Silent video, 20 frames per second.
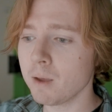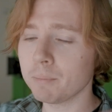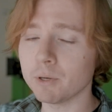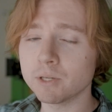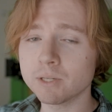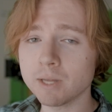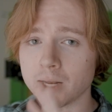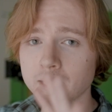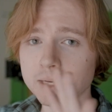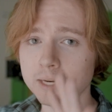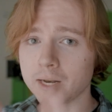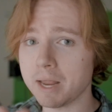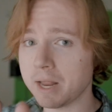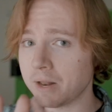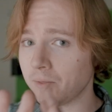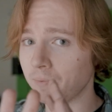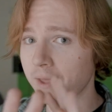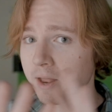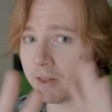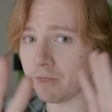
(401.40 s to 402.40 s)
presented
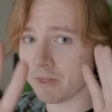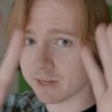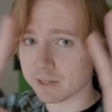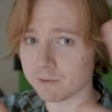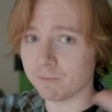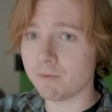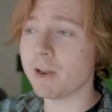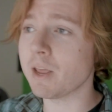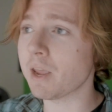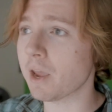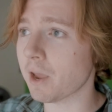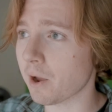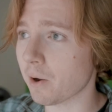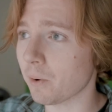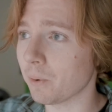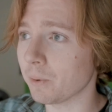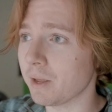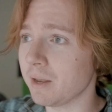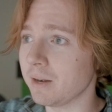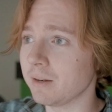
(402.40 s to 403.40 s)
in this
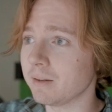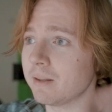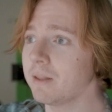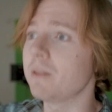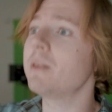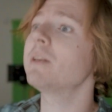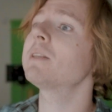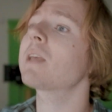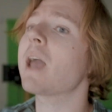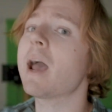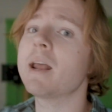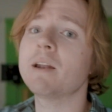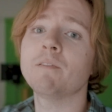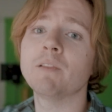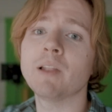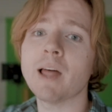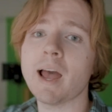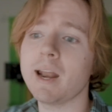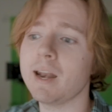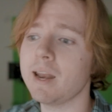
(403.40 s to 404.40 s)
video, in this kind of
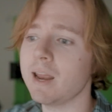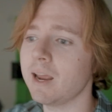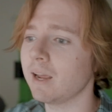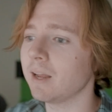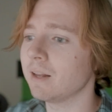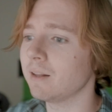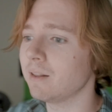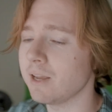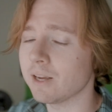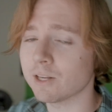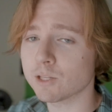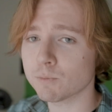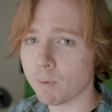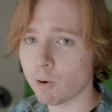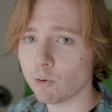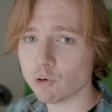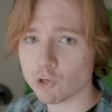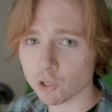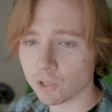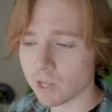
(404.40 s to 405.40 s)
lighting and the
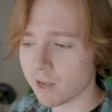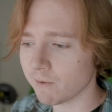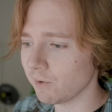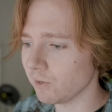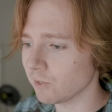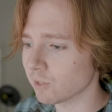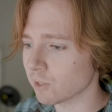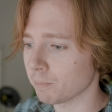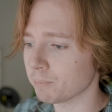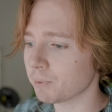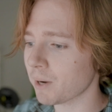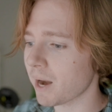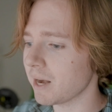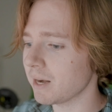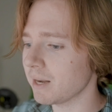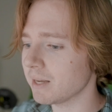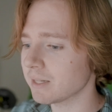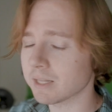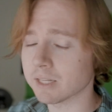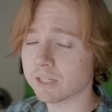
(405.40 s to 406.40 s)
exposure levels, the
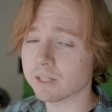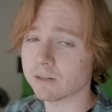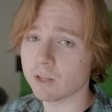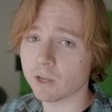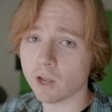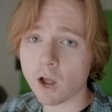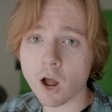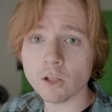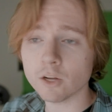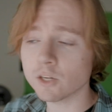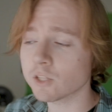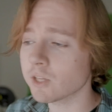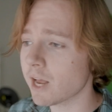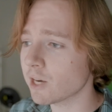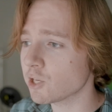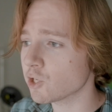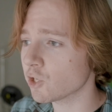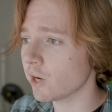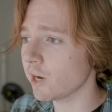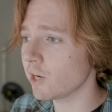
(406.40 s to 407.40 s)
brightness, the color
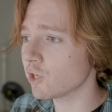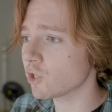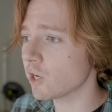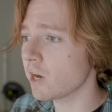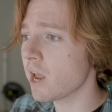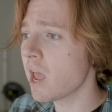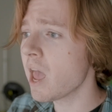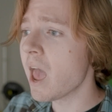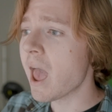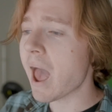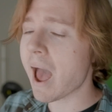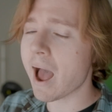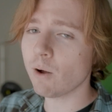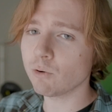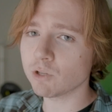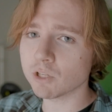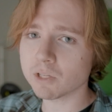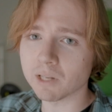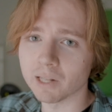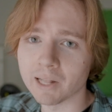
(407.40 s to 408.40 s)
saturation, how
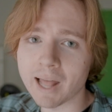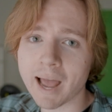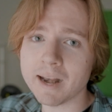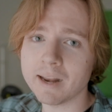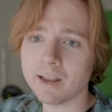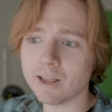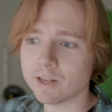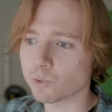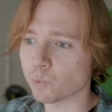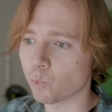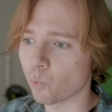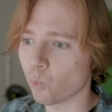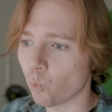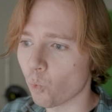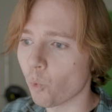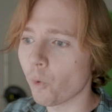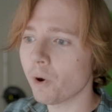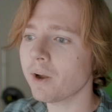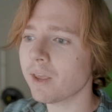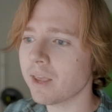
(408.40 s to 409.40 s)
just lighting is
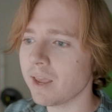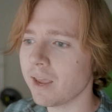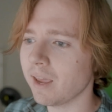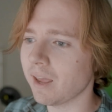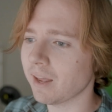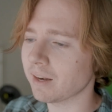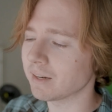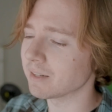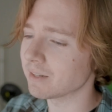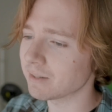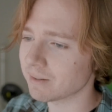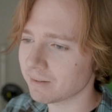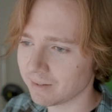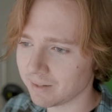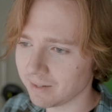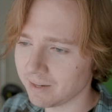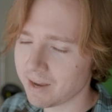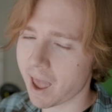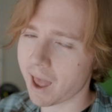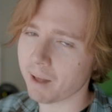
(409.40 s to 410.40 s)
working. And
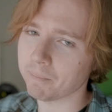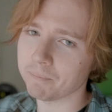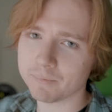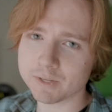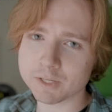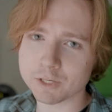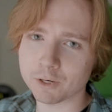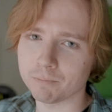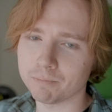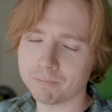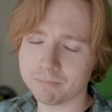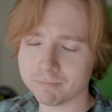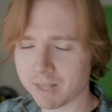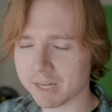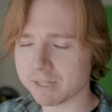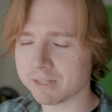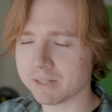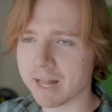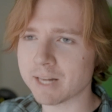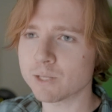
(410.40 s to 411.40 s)
yeah, so
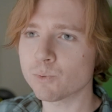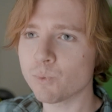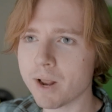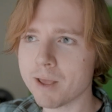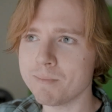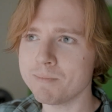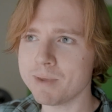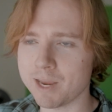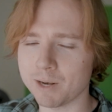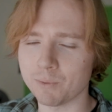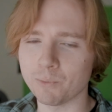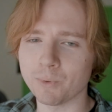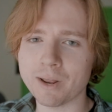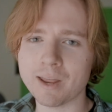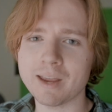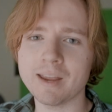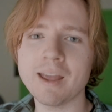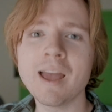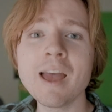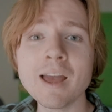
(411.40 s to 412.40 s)
that's what I mean when
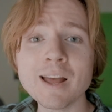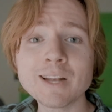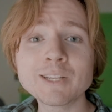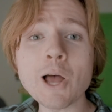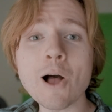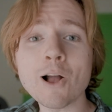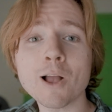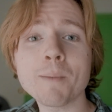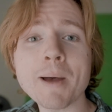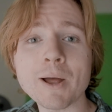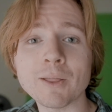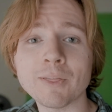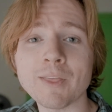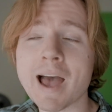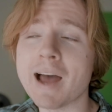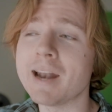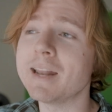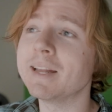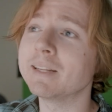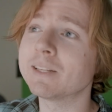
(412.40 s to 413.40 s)
I talk about
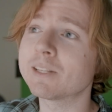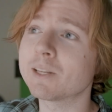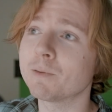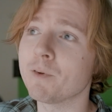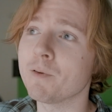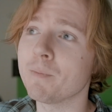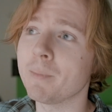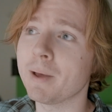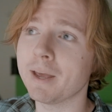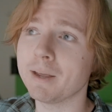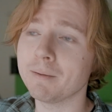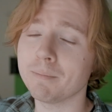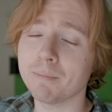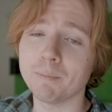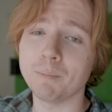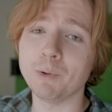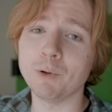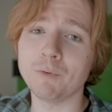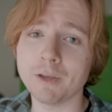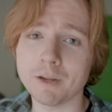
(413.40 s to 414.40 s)
that in some of my
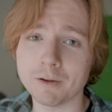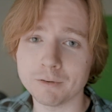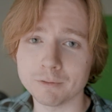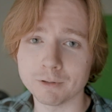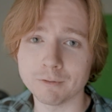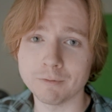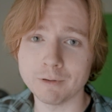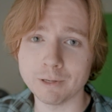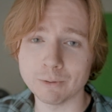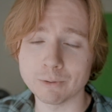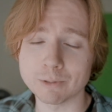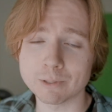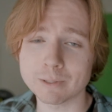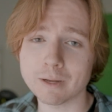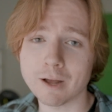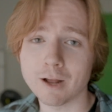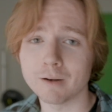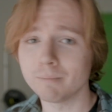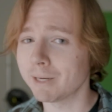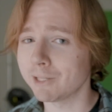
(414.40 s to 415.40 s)
movie reviews
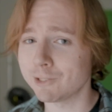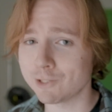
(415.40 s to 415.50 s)
on my